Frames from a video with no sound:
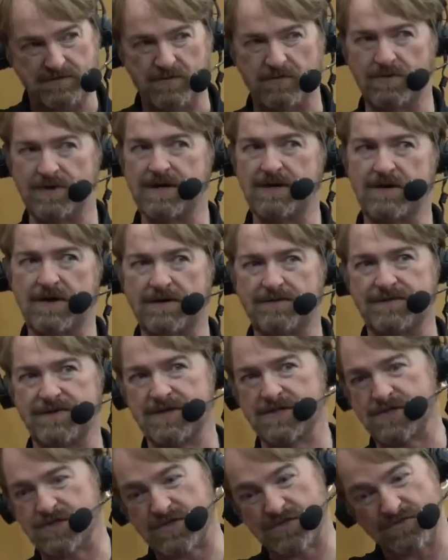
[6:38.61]
great
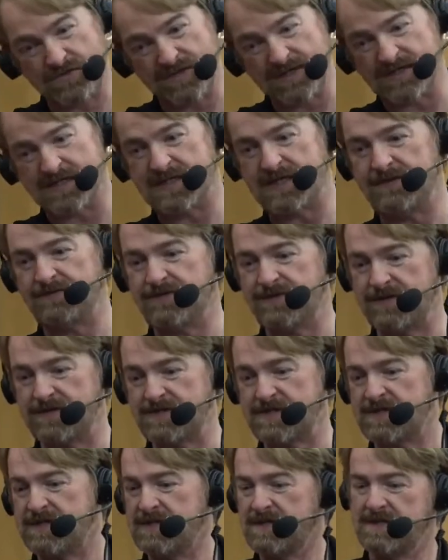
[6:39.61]
offense, great
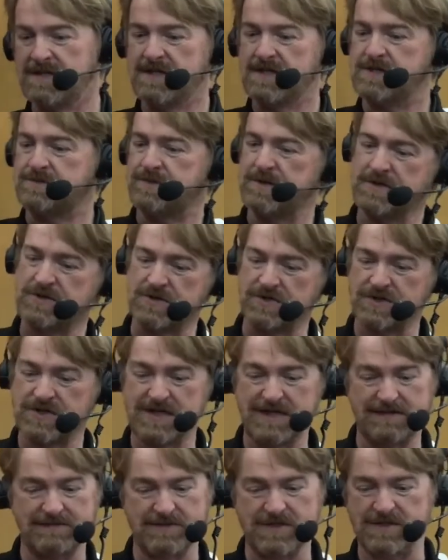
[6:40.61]
defense, special
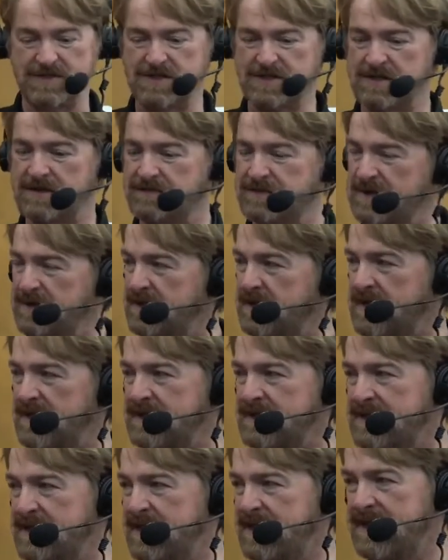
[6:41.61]
teams, something
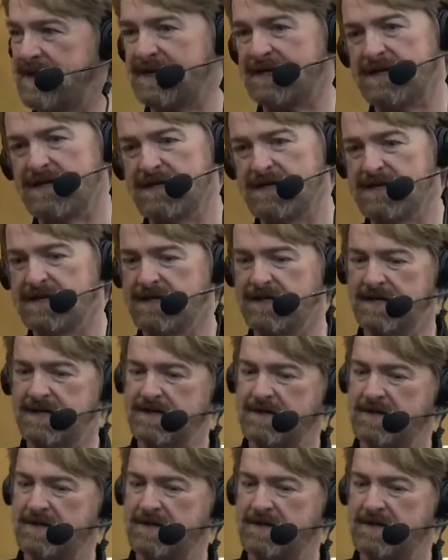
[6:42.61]
like that can